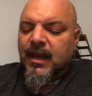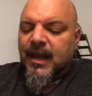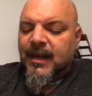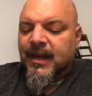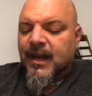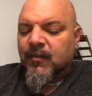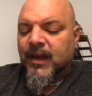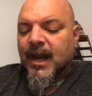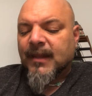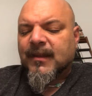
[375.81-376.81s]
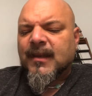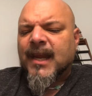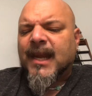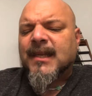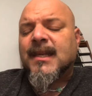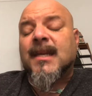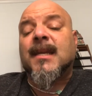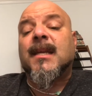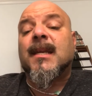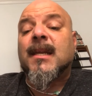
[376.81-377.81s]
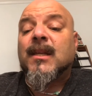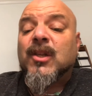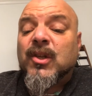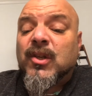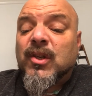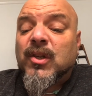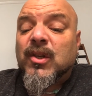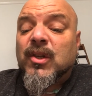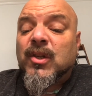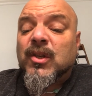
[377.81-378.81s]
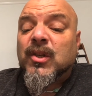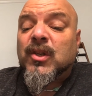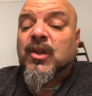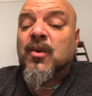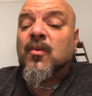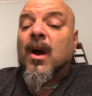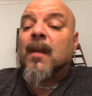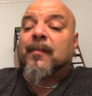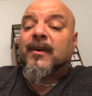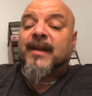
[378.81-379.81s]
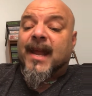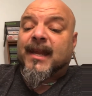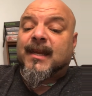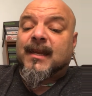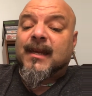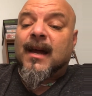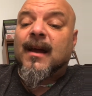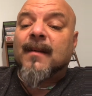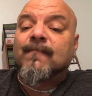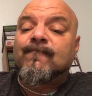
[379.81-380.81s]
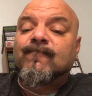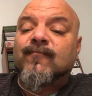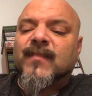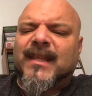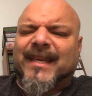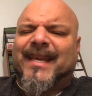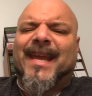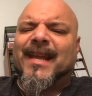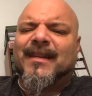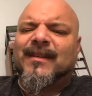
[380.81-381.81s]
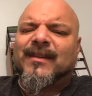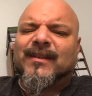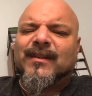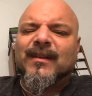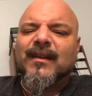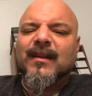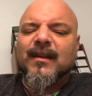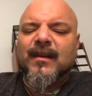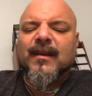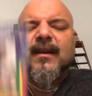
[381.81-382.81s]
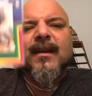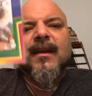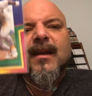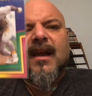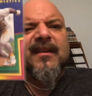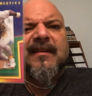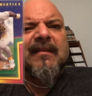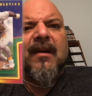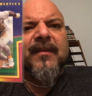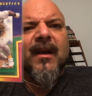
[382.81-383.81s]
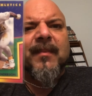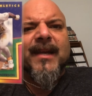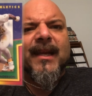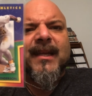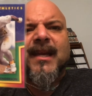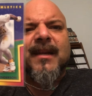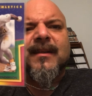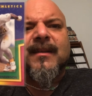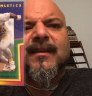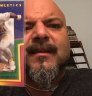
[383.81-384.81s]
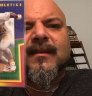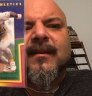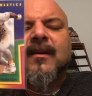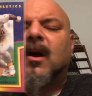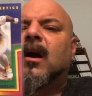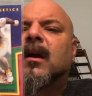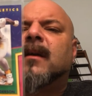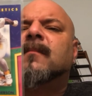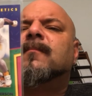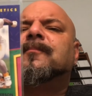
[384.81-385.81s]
And then we got the 92 Upper Deck Kids. I got the Upper Deck Kids card.